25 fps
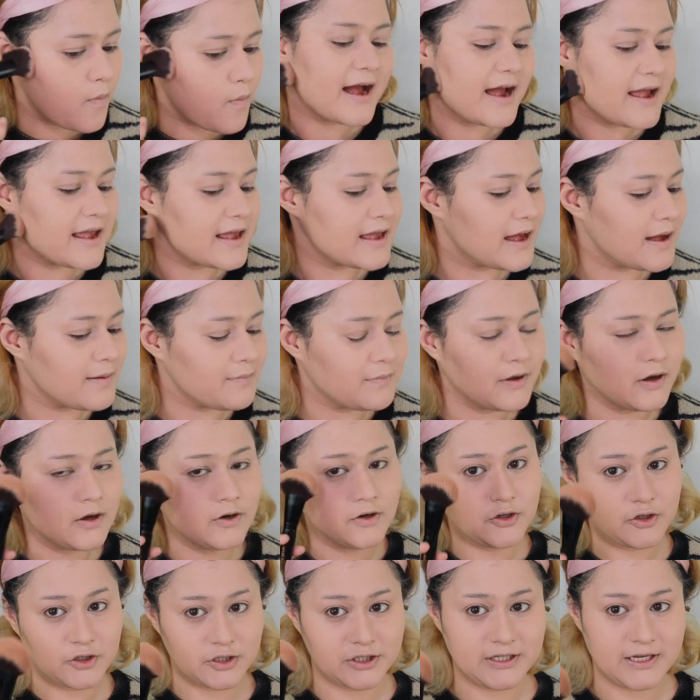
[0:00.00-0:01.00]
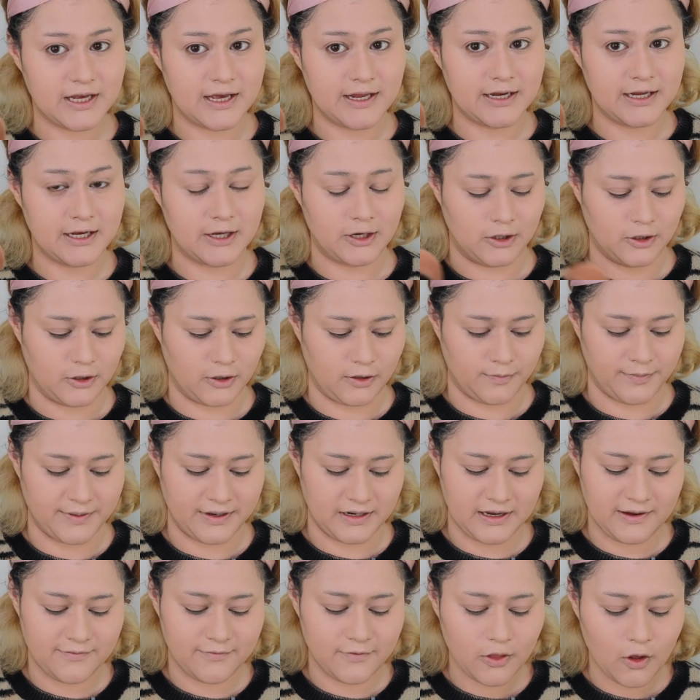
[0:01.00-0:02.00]
I am understanding it a little
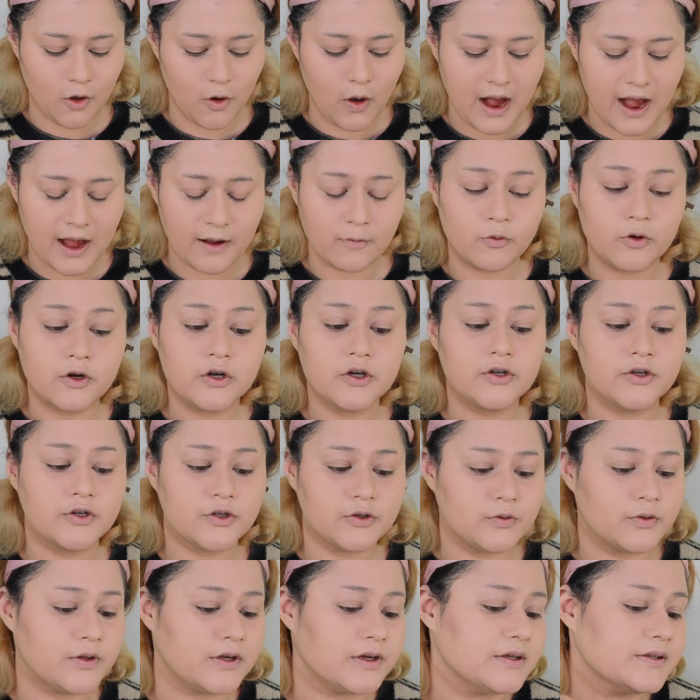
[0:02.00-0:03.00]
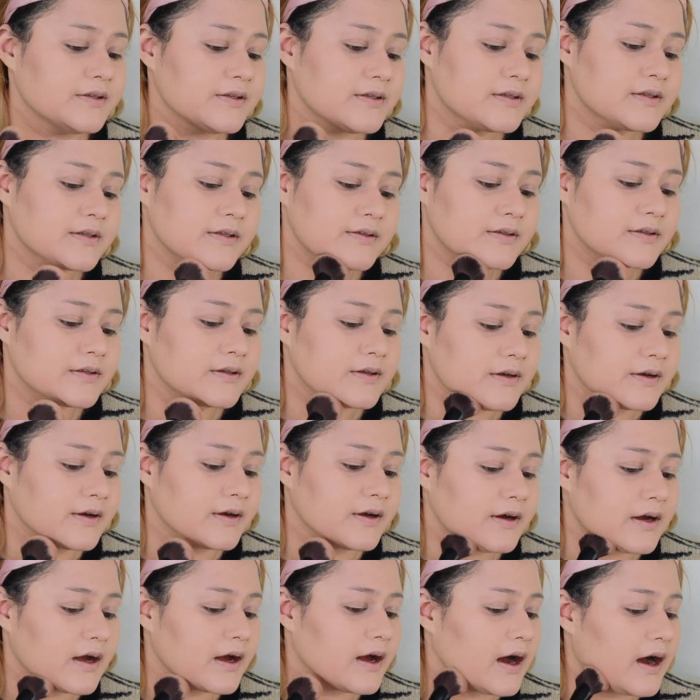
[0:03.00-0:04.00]
bit. Even though I wouldn't do this,
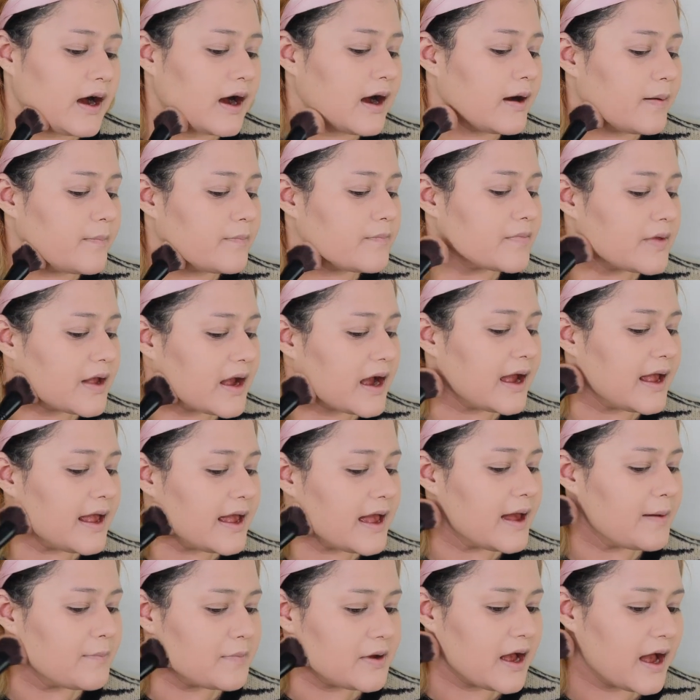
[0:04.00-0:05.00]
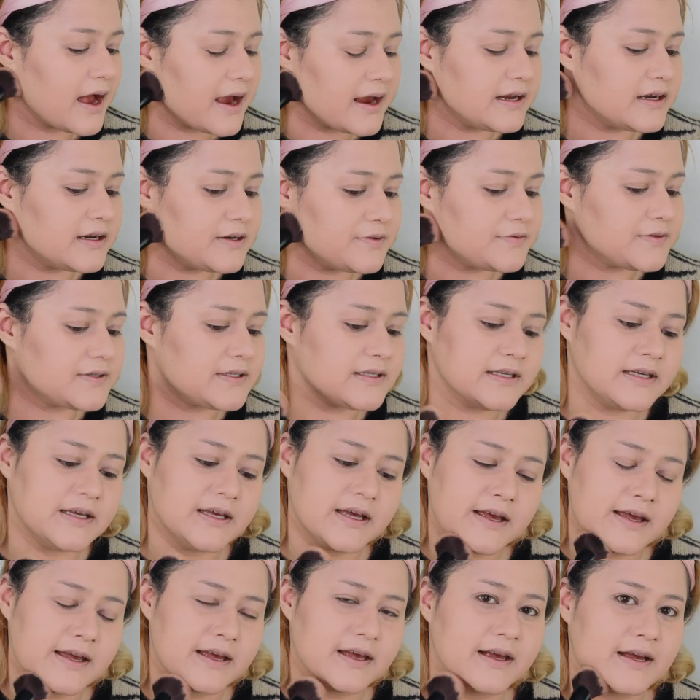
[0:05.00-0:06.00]
I am kind of
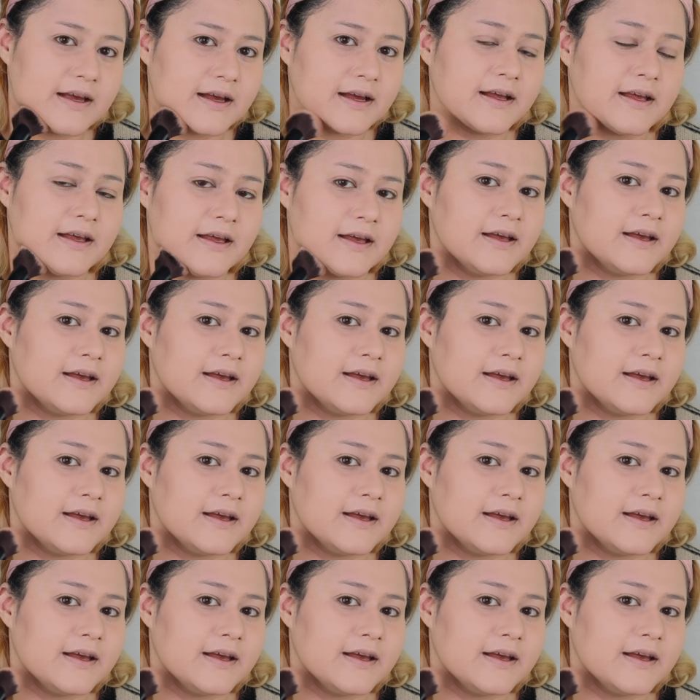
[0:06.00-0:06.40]
seeing